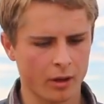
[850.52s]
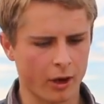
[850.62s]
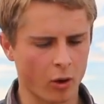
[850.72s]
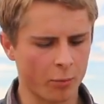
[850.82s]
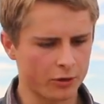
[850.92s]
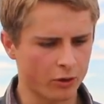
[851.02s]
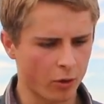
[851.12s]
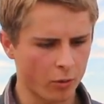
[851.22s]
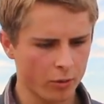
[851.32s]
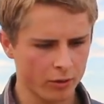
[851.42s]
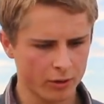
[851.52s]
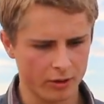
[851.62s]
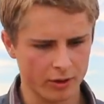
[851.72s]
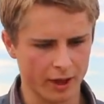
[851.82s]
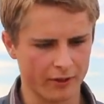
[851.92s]
I hope so
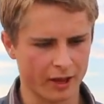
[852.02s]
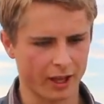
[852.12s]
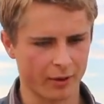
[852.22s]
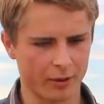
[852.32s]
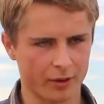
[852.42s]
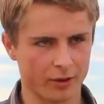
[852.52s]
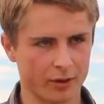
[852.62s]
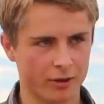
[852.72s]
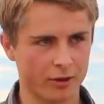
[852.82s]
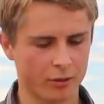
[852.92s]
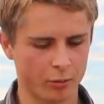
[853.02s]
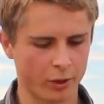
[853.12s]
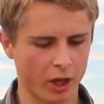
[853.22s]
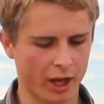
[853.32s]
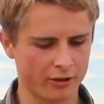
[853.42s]
that they
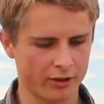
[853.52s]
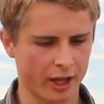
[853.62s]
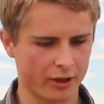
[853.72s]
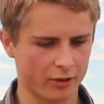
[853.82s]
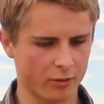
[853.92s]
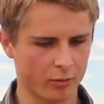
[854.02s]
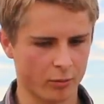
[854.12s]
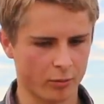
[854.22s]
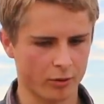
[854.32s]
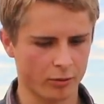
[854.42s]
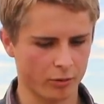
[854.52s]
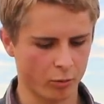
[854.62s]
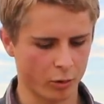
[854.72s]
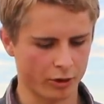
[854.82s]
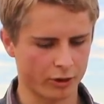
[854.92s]
realize that
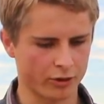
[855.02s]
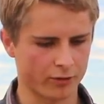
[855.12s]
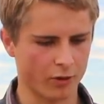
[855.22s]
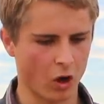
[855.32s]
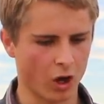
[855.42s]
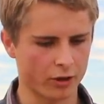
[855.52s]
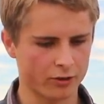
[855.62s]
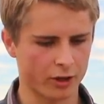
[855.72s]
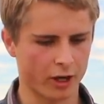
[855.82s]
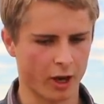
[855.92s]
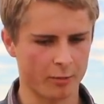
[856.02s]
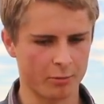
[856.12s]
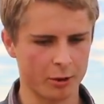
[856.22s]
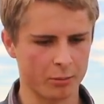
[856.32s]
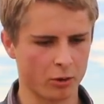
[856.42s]
what this has caused and how
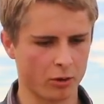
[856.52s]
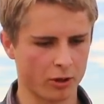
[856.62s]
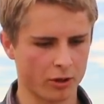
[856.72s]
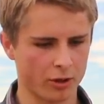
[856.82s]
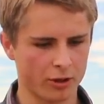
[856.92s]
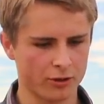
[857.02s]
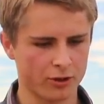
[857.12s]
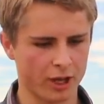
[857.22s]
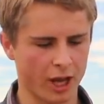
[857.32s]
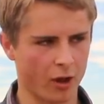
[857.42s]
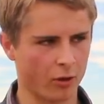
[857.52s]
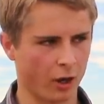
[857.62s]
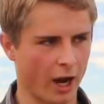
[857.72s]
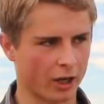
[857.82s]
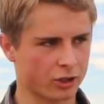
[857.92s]
many people see how
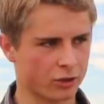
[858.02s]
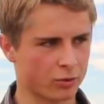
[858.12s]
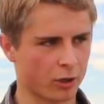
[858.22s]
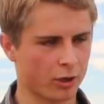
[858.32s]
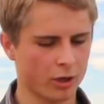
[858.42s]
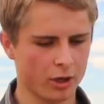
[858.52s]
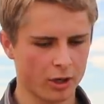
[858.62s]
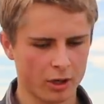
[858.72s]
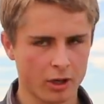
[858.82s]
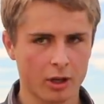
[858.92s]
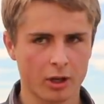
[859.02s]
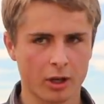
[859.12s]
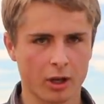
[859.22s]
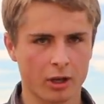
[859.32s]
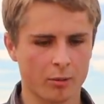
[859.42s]
their actions were.
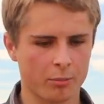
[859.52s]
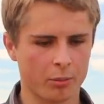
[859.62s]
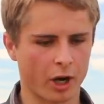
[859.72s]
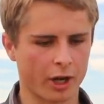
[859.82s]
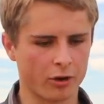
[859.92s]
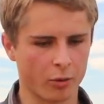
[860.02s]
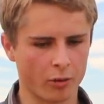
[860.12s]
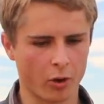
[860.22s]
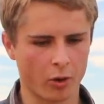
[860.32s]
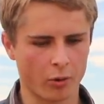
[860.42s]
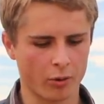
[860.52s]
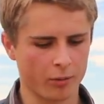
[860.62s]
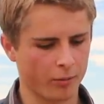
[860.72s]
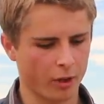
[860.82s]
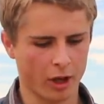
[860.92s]
But I don't know
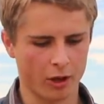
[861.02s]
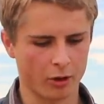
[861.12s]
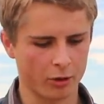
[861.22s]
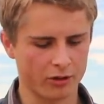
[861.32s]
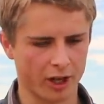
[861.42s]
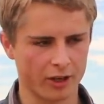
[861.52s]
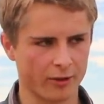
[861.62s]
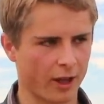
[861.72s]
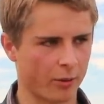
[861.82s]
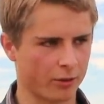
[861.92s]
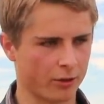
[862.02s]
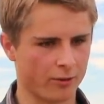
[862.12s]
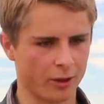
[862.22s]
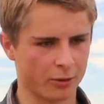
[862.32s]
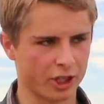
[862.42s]
100% if that would
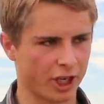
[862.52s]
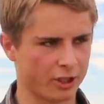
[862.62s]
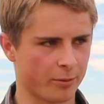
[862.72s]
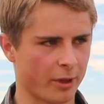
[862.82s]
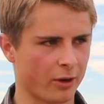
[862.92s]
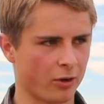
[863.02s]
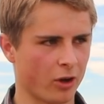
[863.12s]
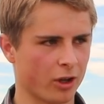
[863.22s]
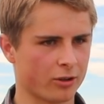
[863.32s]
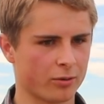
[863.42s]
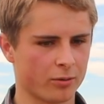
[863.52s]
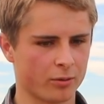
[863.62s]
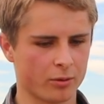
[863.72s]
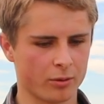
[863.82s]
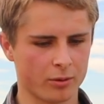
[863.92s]
if they would change from that or not, mm -hmm.
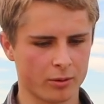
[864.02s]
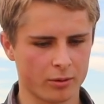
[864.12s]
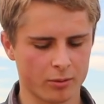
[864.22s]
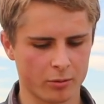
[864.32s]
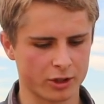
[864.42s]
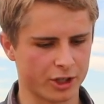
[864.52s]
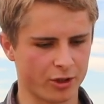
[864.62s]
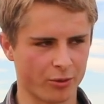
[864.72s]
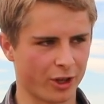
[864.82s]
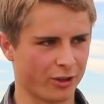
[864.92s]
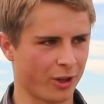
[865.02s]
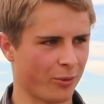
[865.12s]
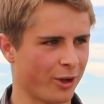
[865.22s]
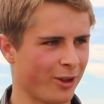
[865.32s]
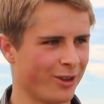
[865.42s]
which I don't think they
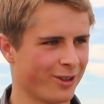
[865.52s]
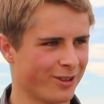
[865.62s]
will.